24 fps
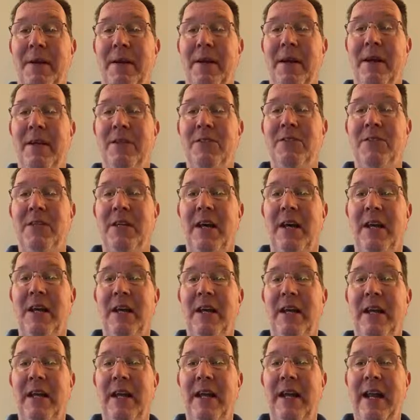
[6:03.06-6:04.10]
because
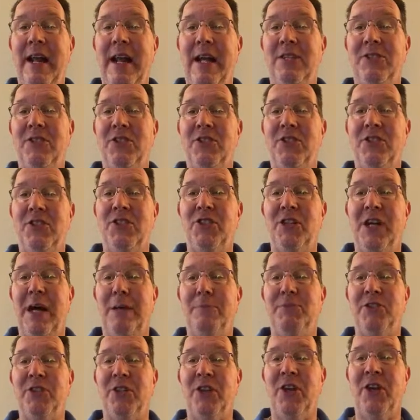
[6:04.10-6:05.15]
it enhances the
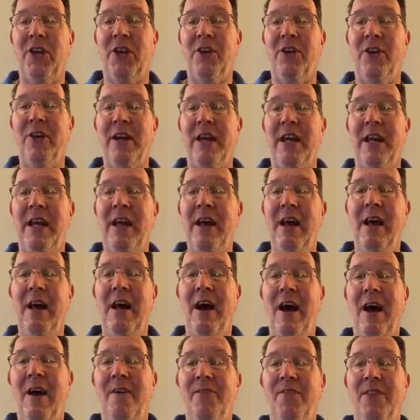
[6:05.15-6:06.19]
job security
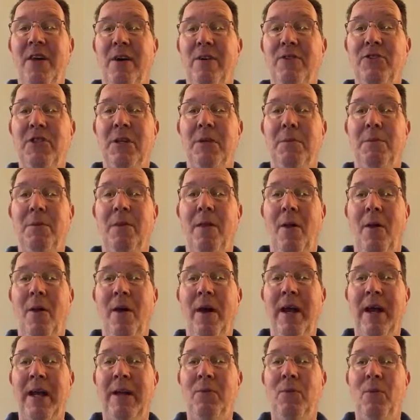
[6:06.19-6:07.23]
of those
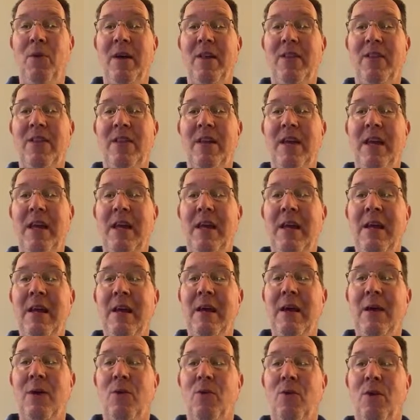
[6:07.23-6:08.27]
employed with the
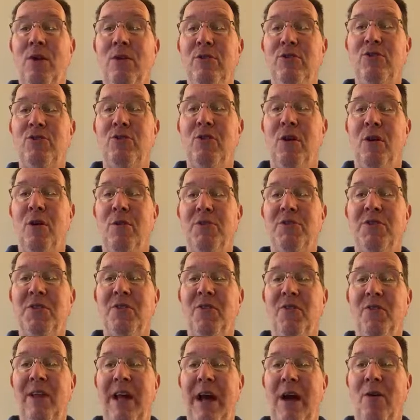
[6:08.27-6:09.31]
rose growers
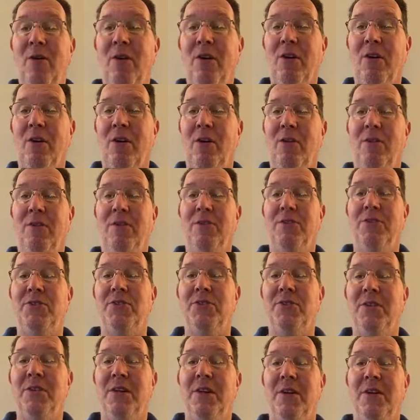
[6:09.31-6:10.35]
and flower
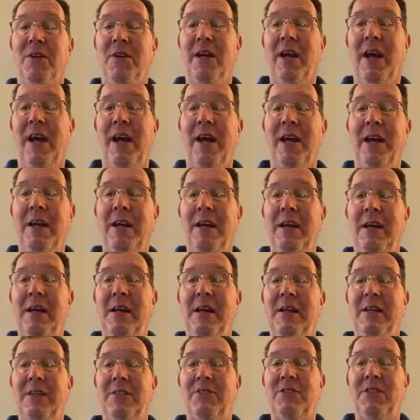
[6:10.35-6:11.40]
growers. Okay,
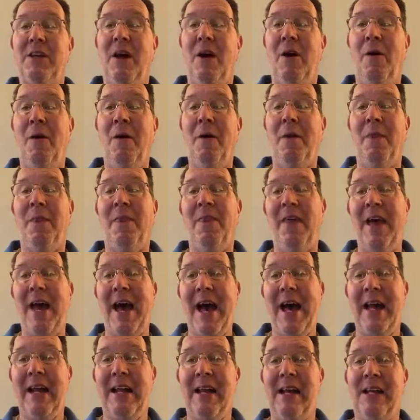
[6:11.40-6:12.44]
so
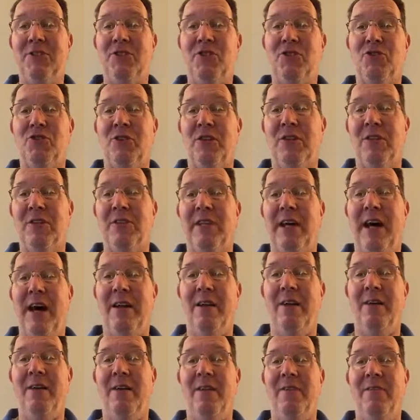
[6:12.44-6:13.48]
that has a
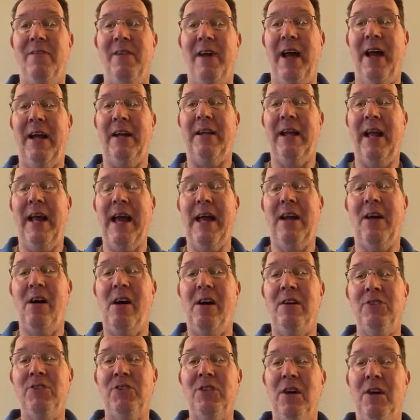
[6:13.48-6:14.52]
trickle-down effect. And
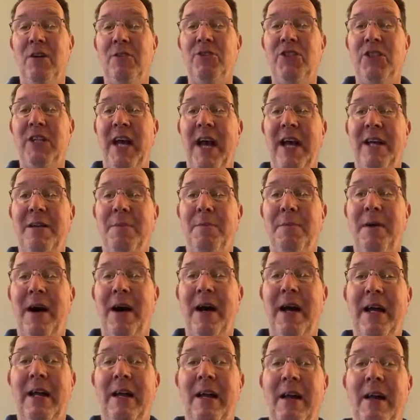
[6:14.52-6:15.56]
also, she had to
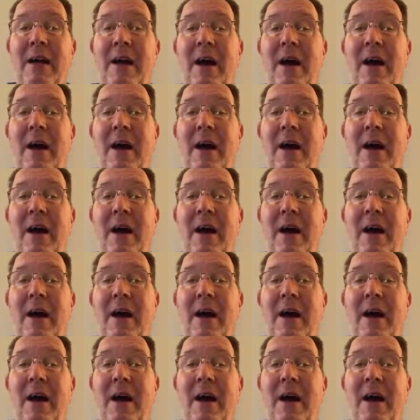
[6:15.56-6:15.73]
buy